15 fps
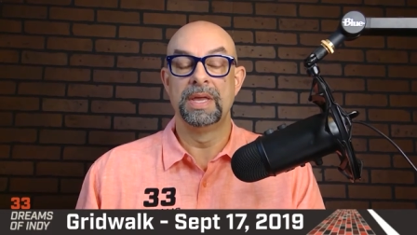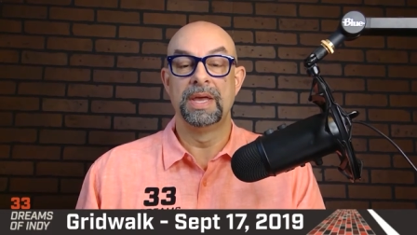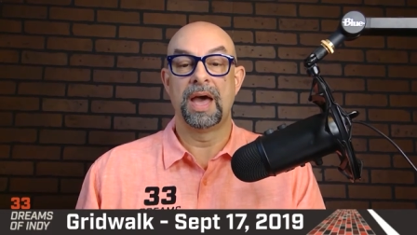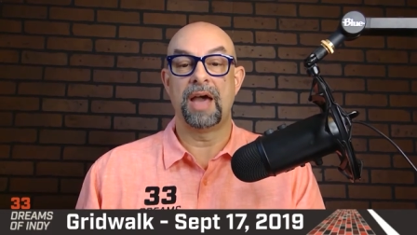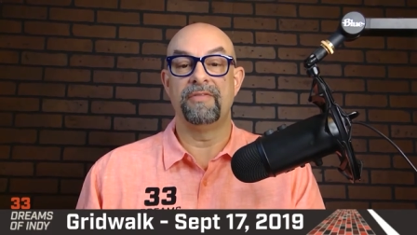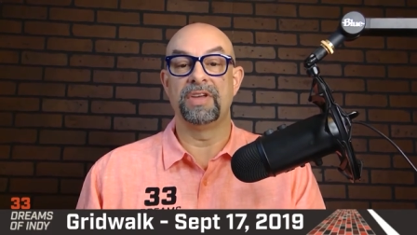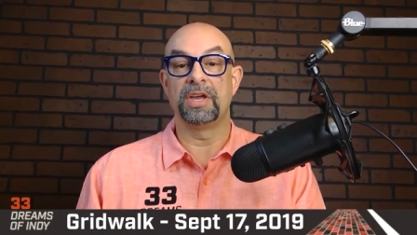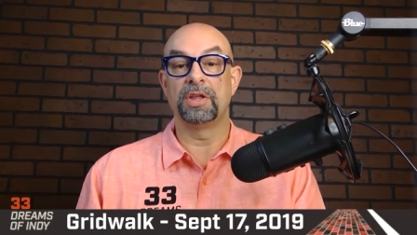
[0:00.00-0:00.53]

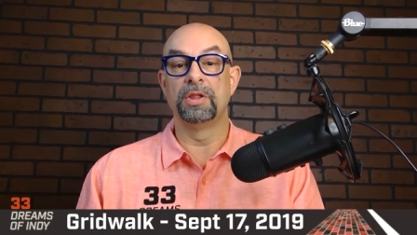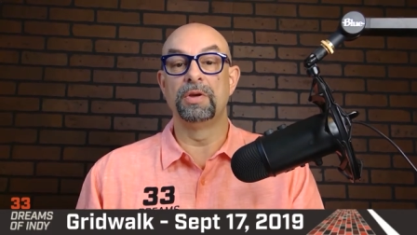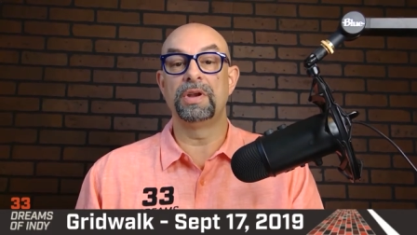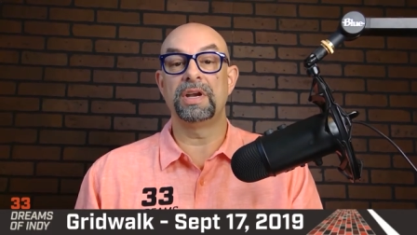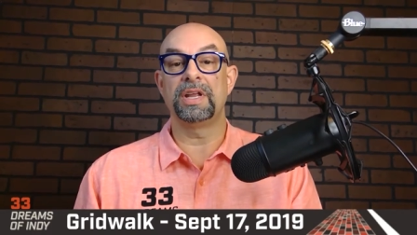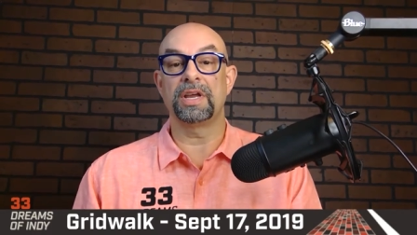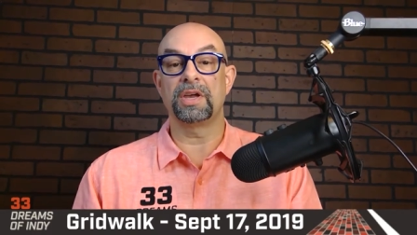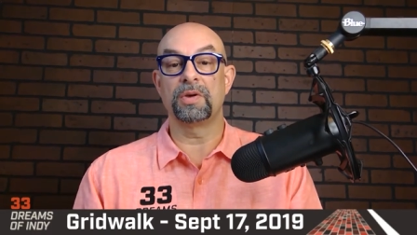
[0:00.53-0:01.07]
I've
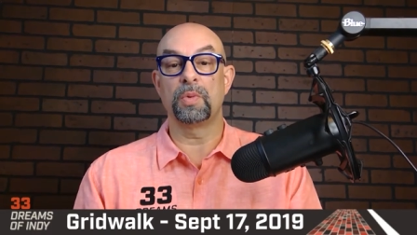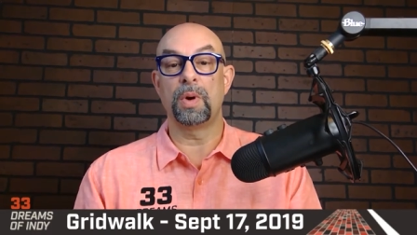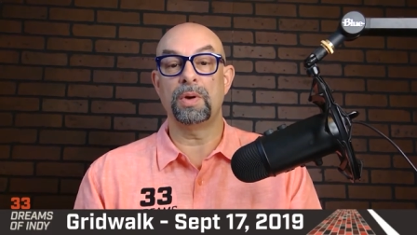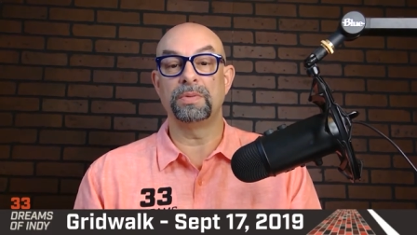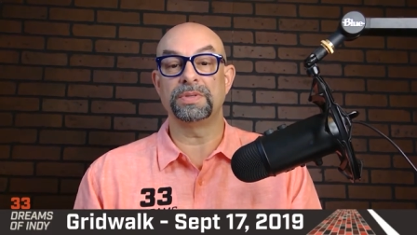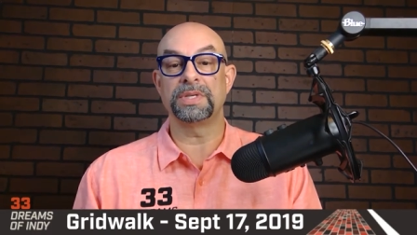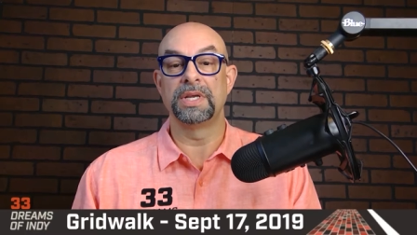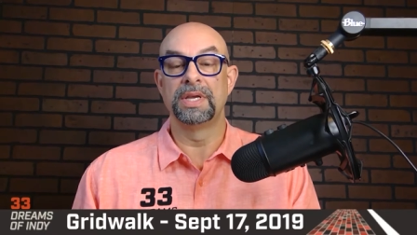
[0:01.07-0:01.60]
included a
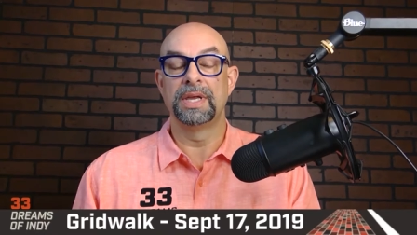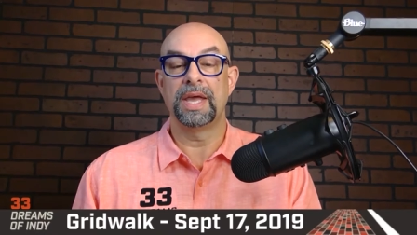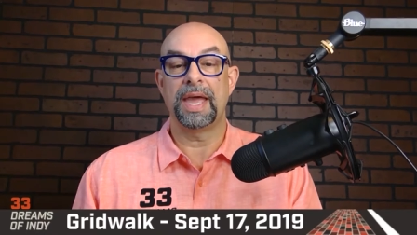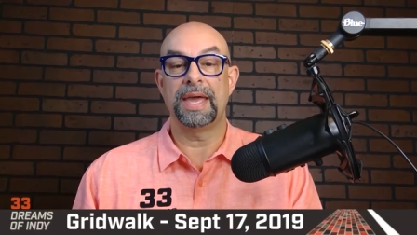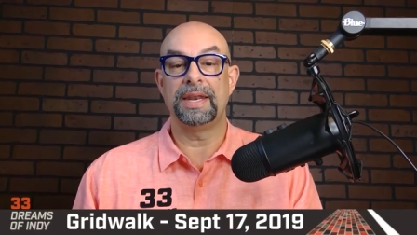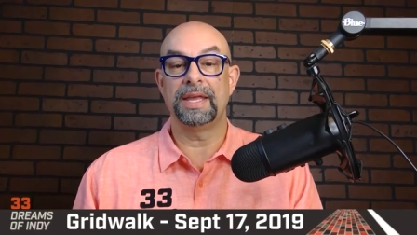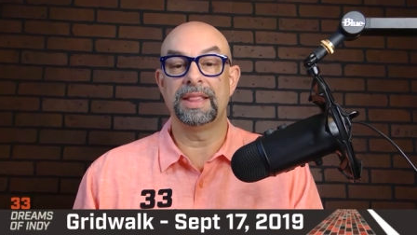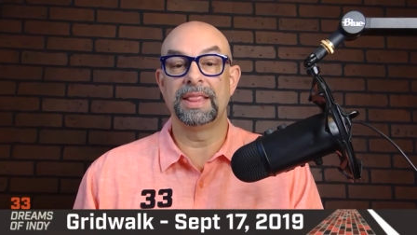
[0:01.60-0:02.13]
quote
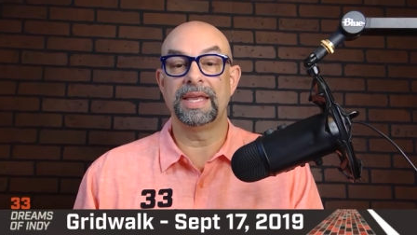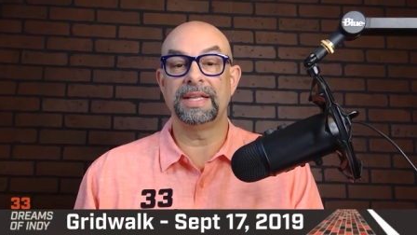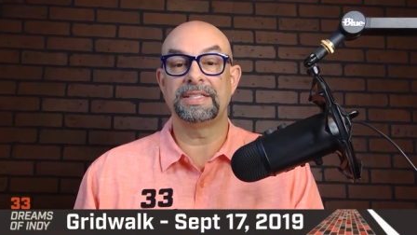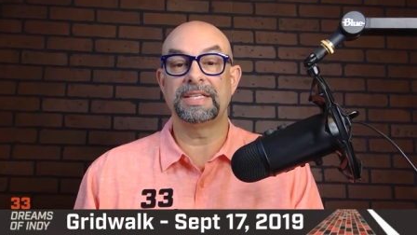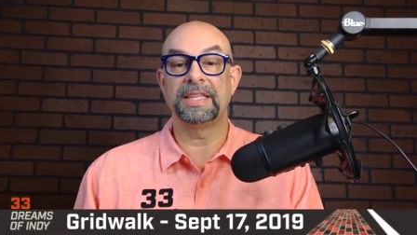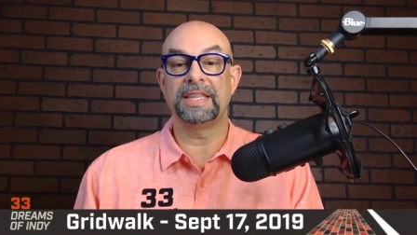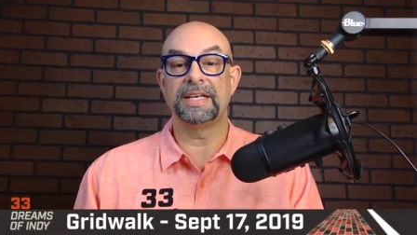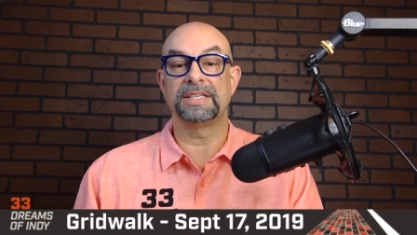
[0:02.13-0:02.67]
and a link
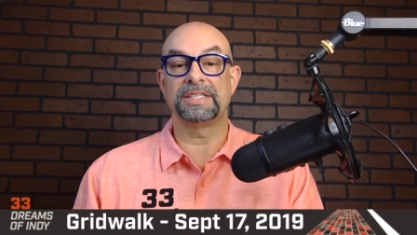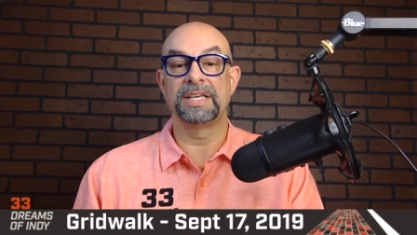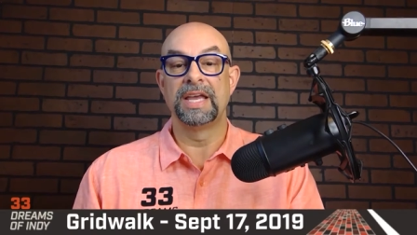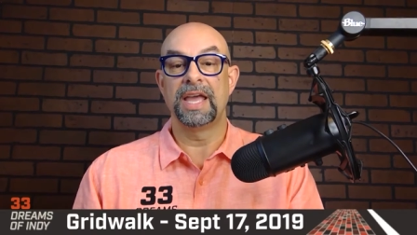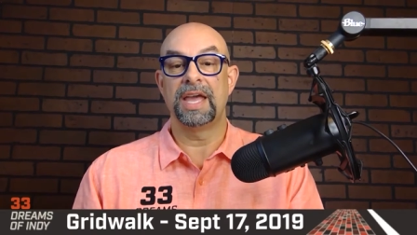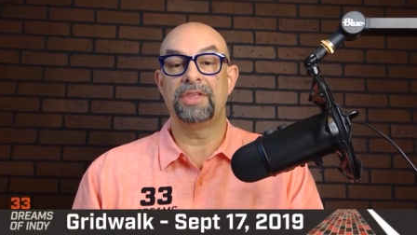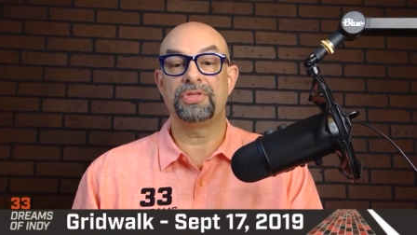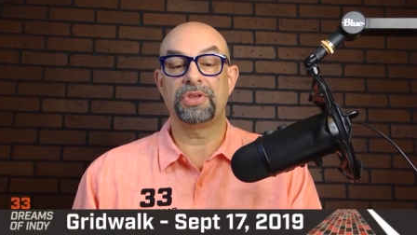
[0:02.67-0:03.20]
to this
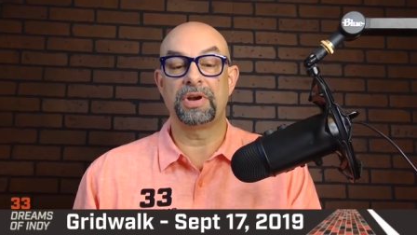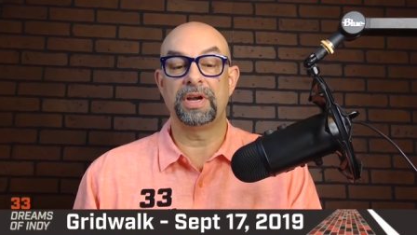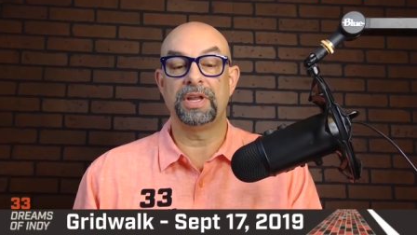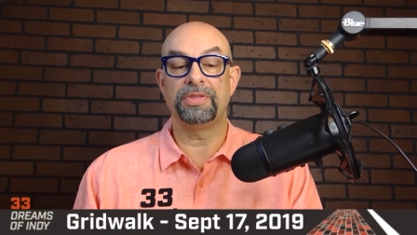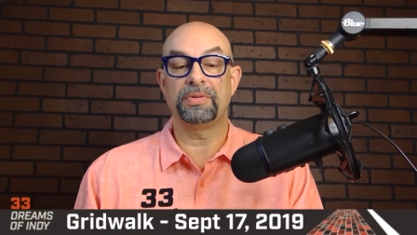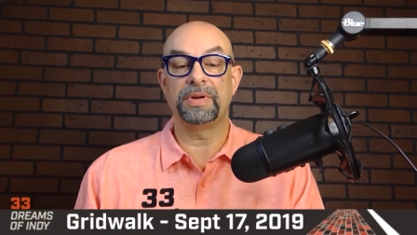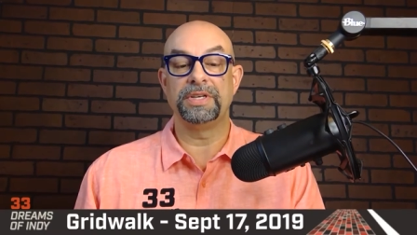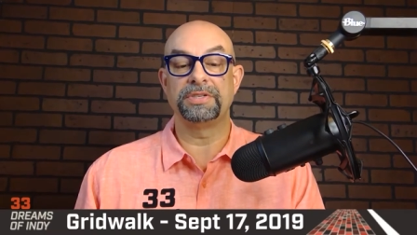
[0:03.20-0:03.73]
at
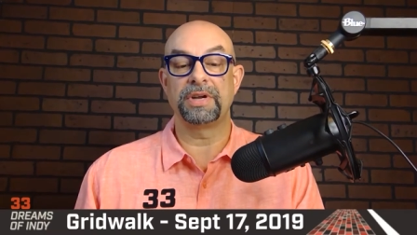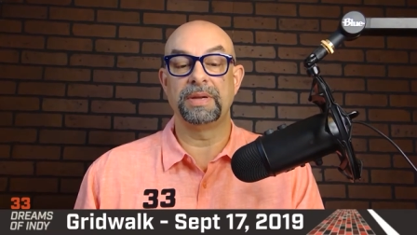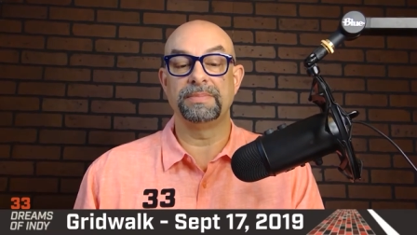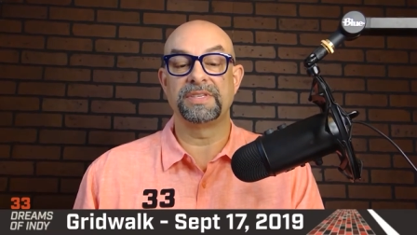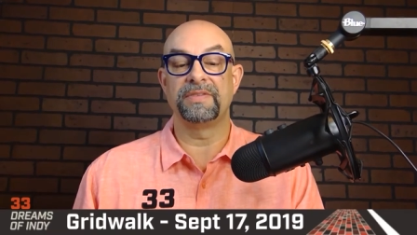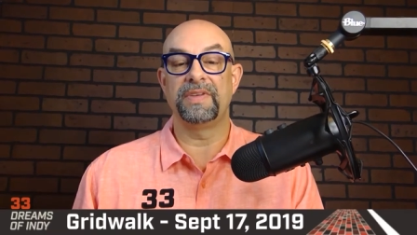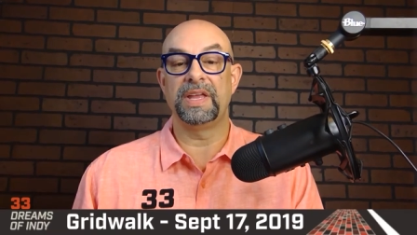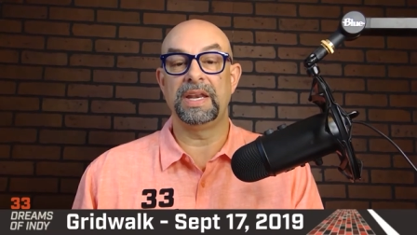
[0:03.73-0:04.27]
thirty-three
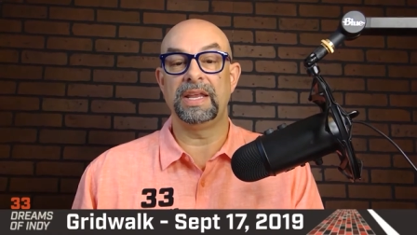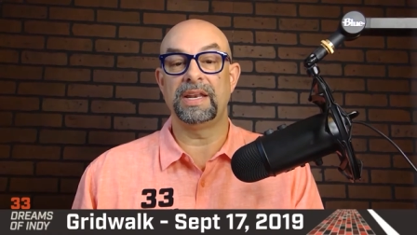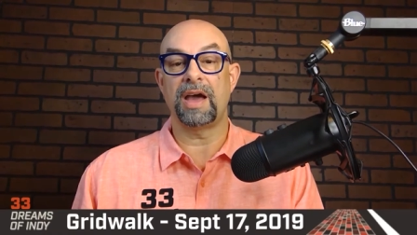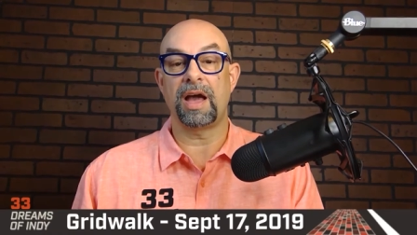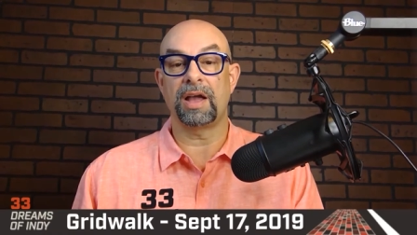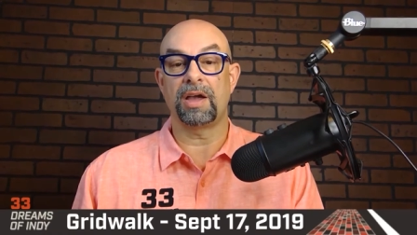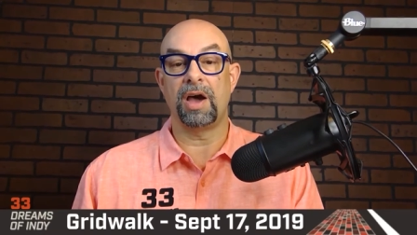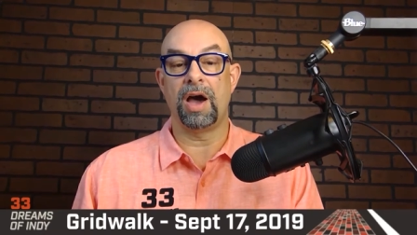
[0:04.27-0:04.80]
dreams of indy
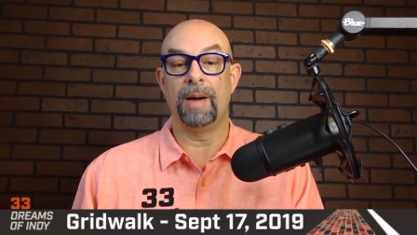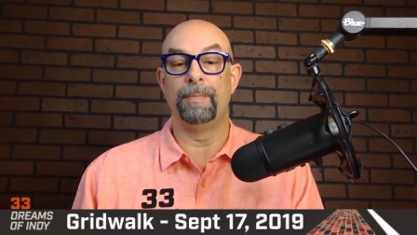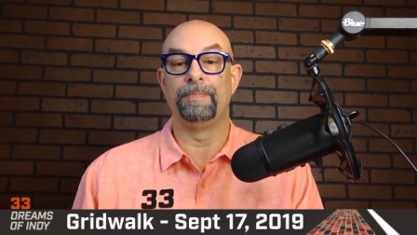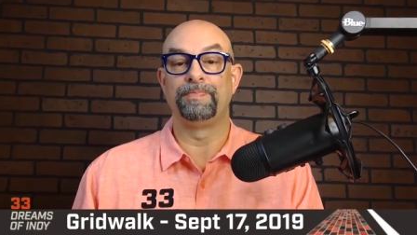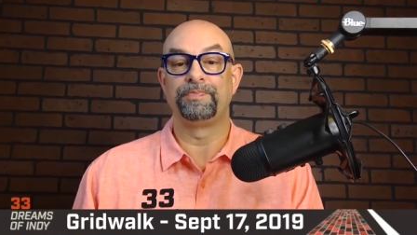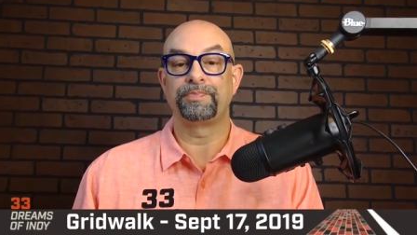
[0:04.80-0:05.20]
dot com.